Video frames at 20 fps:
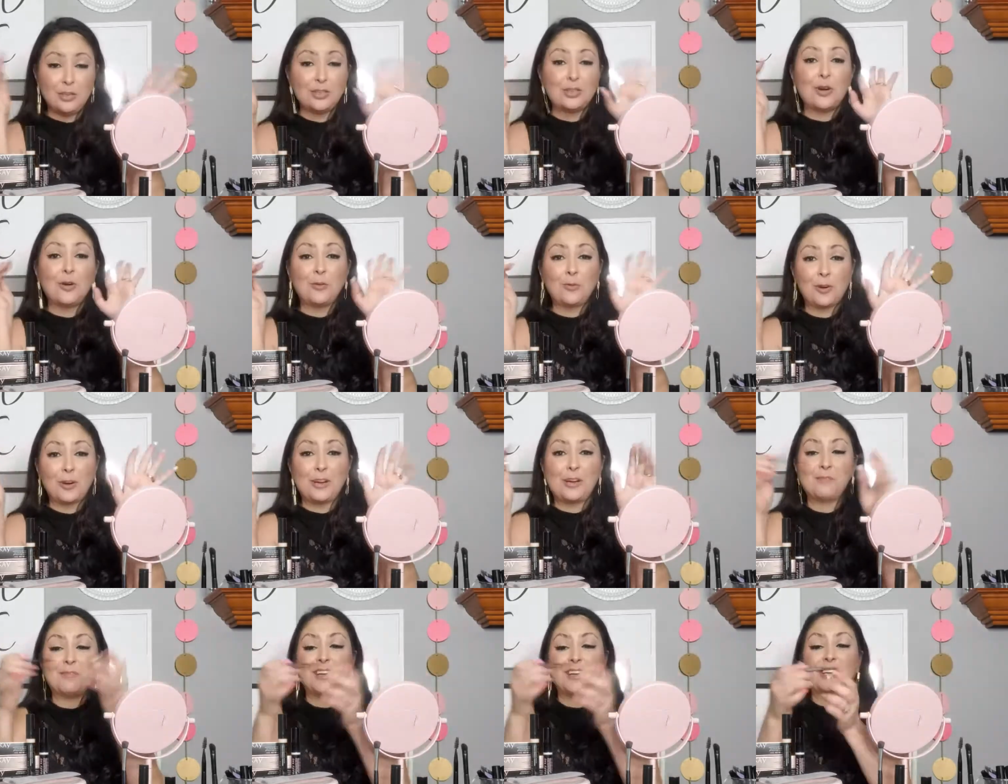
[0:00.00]
Don't
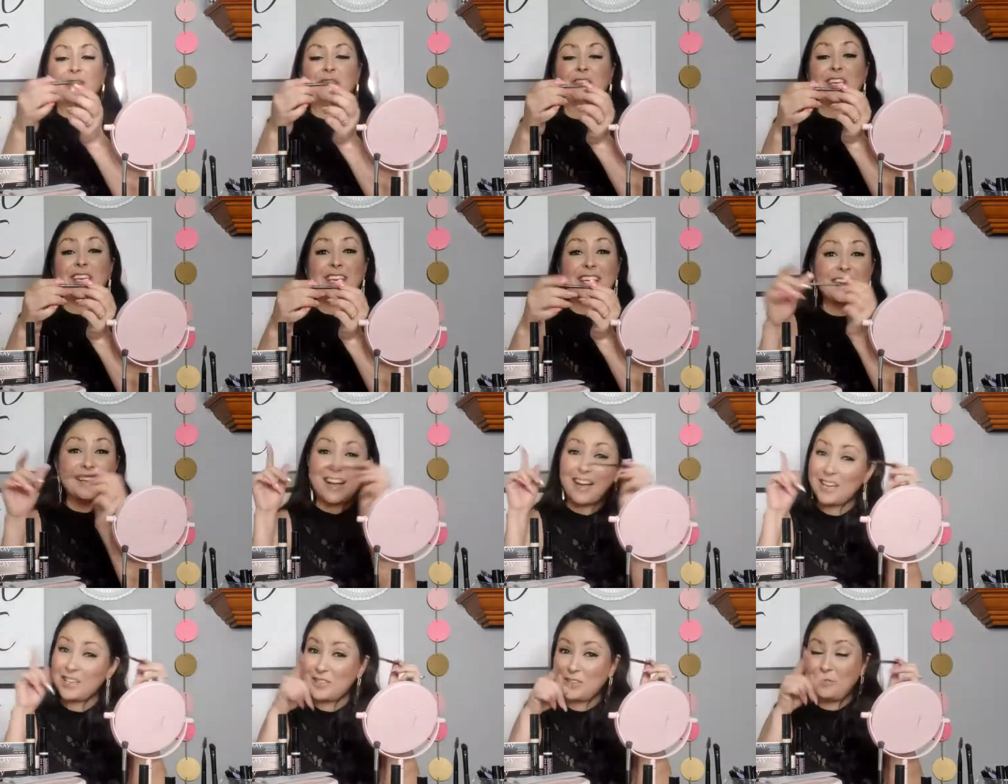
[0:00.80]
worry about it. We
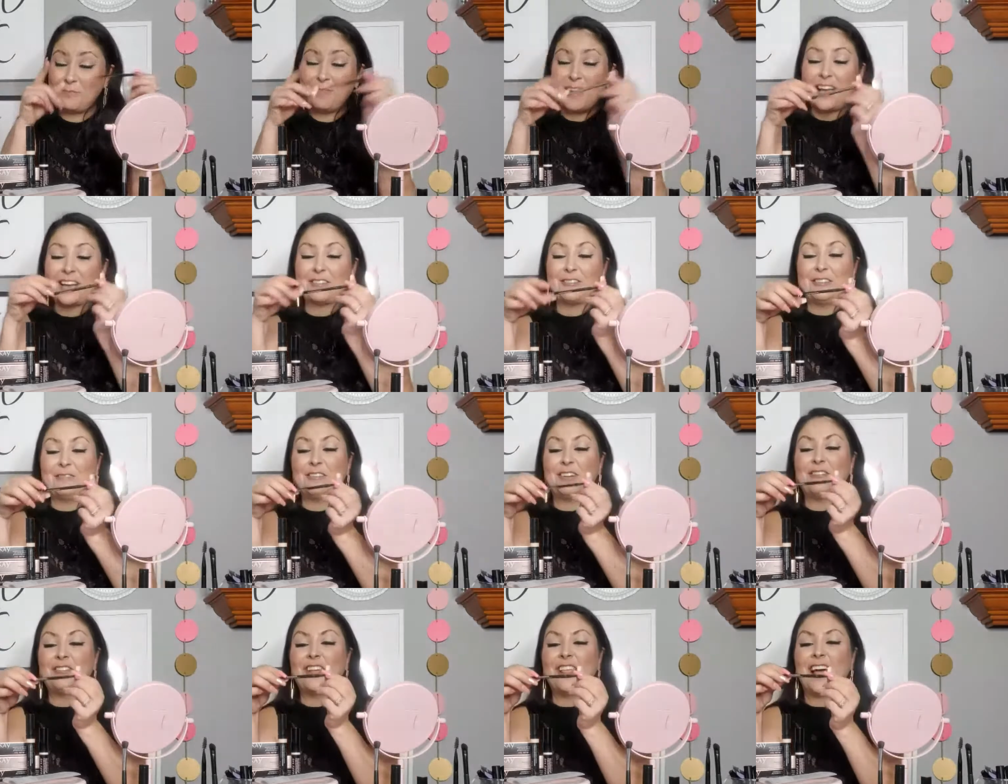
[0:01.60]
got your back.
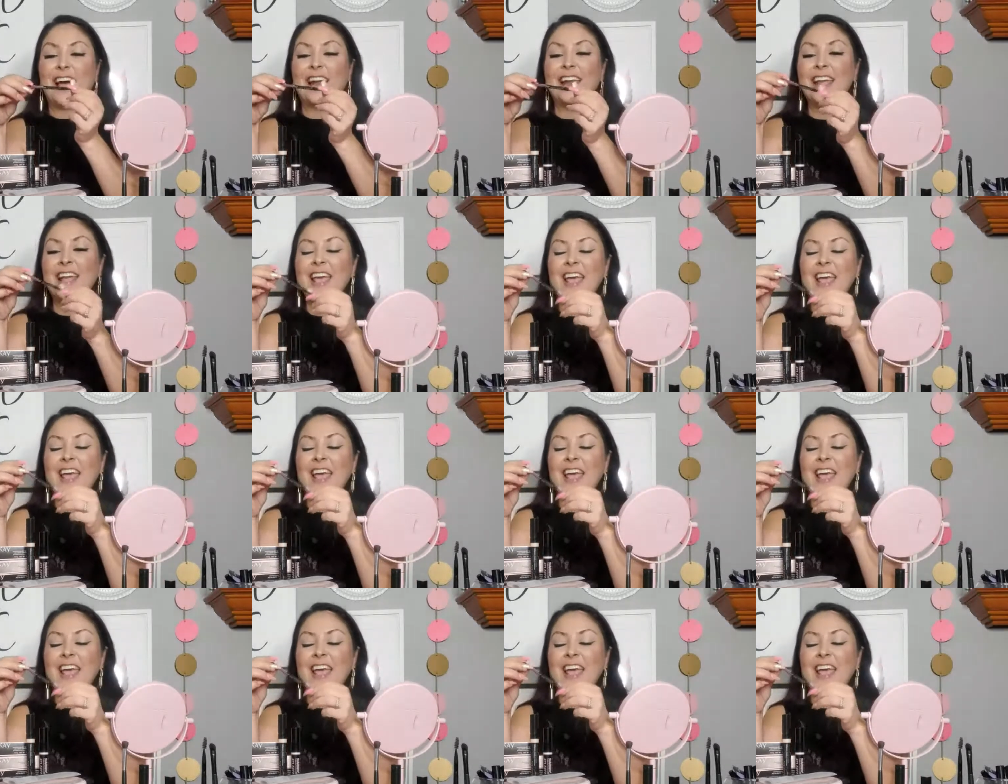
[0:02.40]
Remember that.